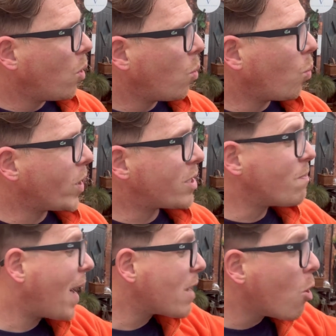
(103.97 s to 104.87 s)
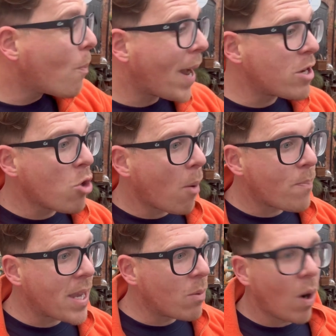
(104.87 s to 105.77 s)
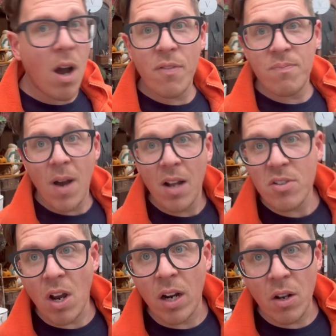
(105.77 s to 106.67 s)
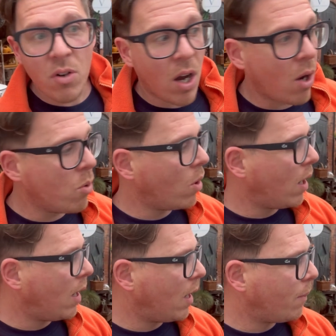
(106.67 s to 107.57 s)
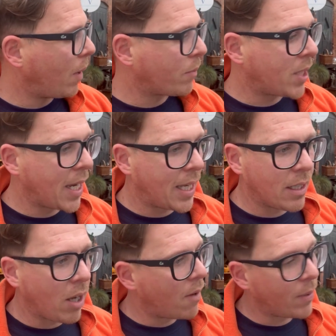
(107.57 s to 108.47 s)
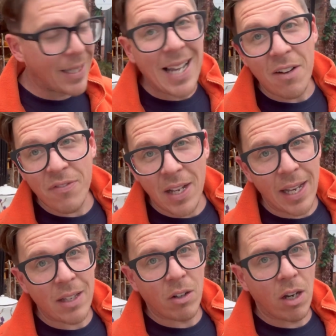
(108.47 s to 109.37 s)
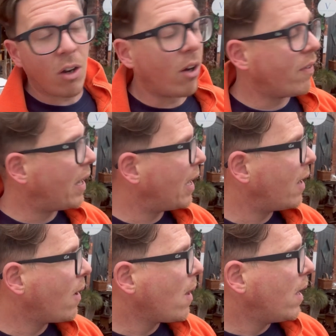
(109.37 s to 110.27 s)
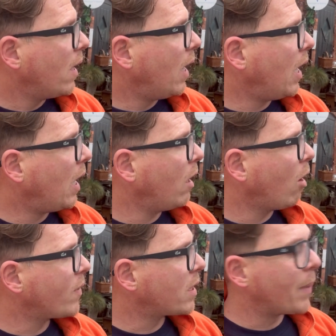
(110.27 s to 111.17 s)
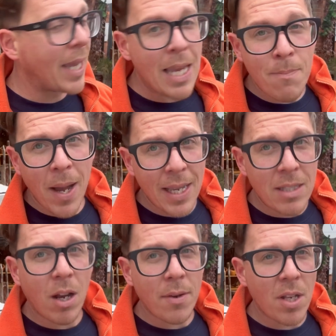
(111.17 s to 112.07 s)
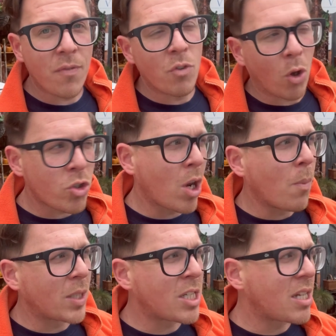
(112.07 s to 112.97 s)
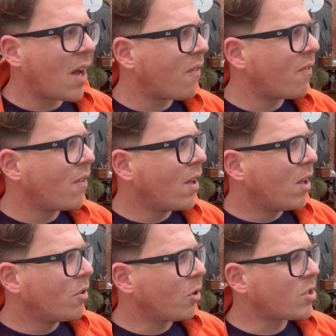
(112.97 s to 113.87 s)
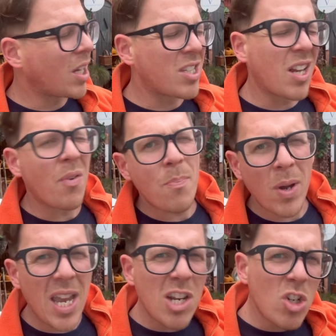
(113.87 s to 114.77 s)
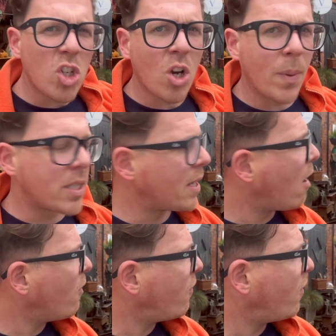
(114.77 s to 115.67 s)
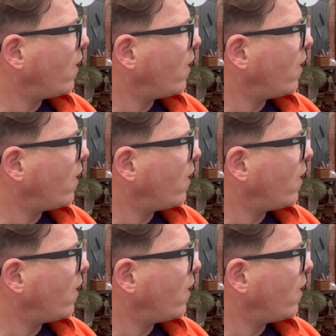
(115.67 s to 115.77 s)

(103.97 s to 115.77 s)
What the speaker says: which may or may not be worth much. I don't know. I'm going with a gut feeling on a lot of it. A lot of it's going to be eBay type stuff, not so much stuff, not such stuff we put in the shop itself.